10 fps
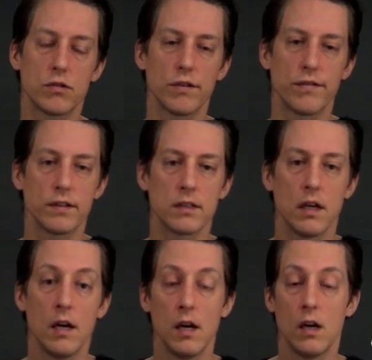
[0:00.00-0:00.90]
surface.
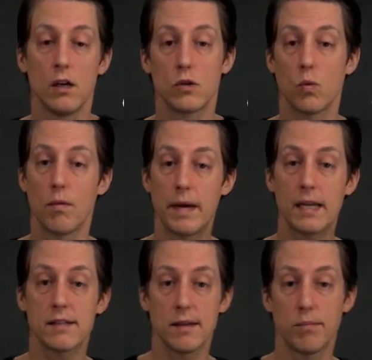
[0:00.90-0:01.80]
So we'll make
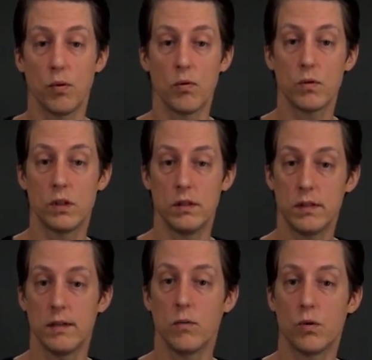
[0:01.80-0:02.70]
it simple.
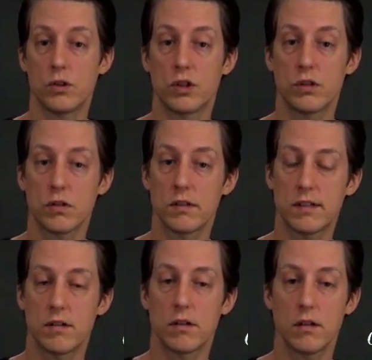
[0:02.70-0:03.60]
We'll just
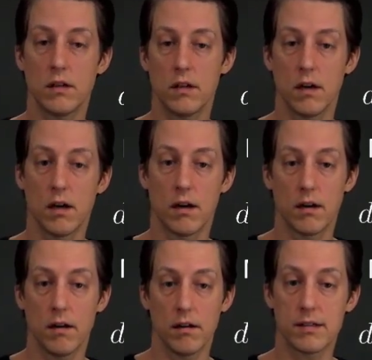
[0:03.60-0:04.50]
consider
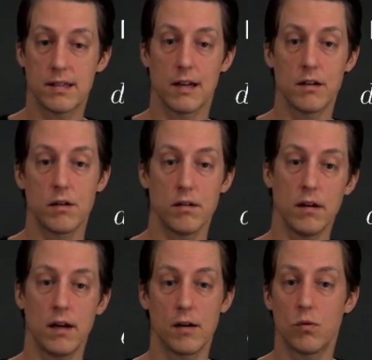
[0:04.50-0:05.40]
a
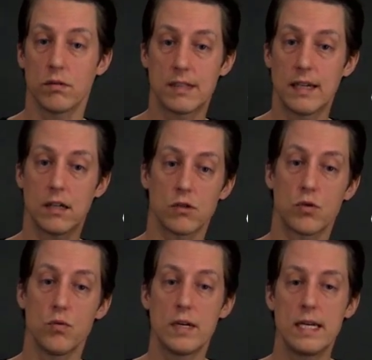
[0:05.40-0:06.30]
cylinder, and we'll take a
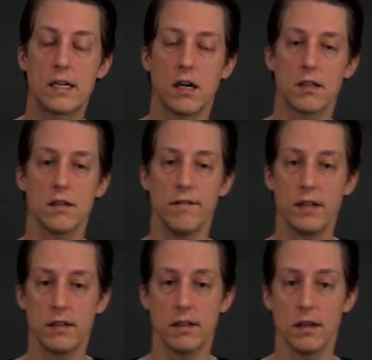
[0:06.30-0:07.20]
2D cut of
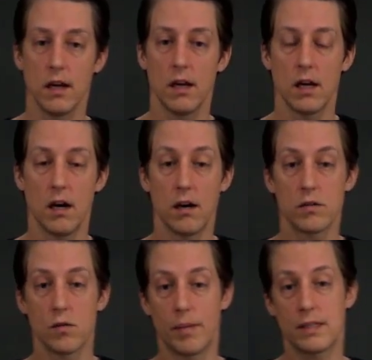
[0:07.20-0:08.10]
it.
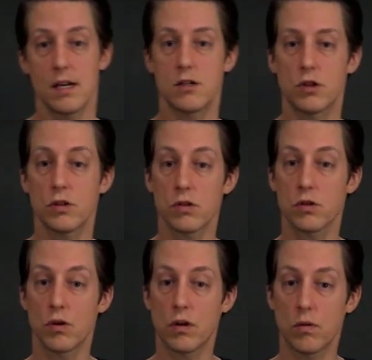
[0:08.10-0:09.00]
So basically just a
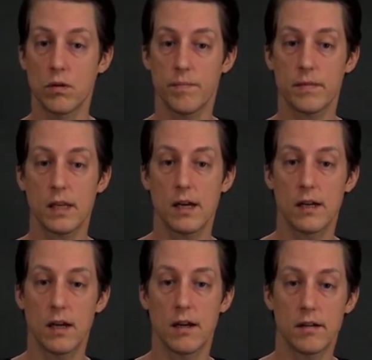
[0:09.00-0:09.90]
circle
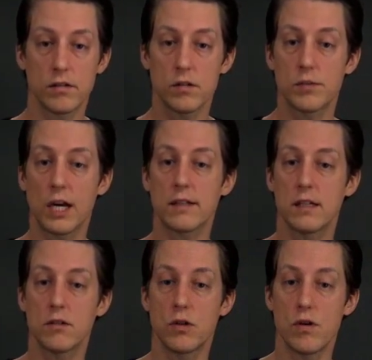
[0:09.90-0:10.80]

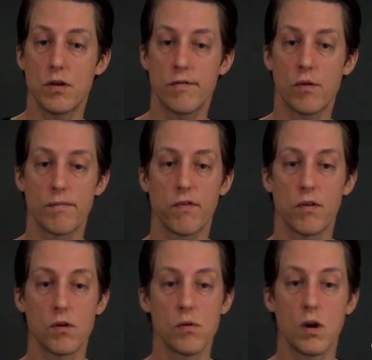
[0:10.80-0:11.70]
subjected to uniform
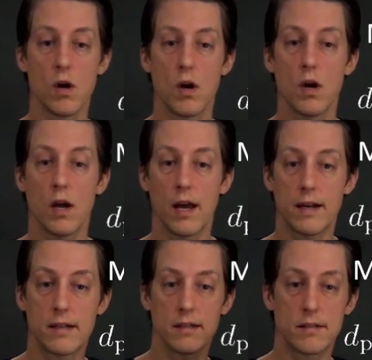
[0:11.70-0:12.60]
flow.
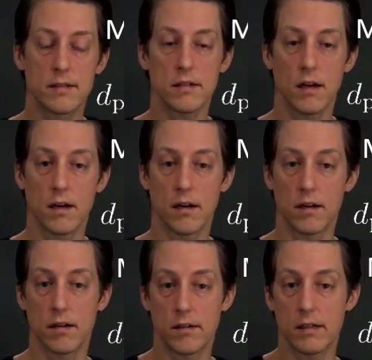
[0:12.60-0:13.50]
And this
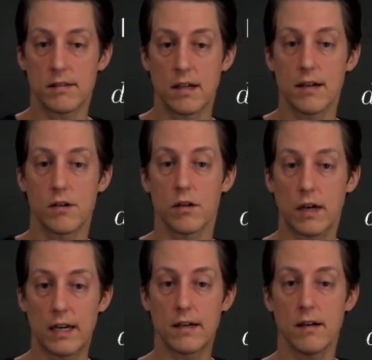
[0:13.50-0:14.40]
cylinder
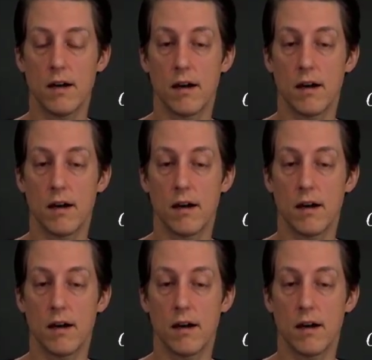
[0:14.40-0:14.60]
can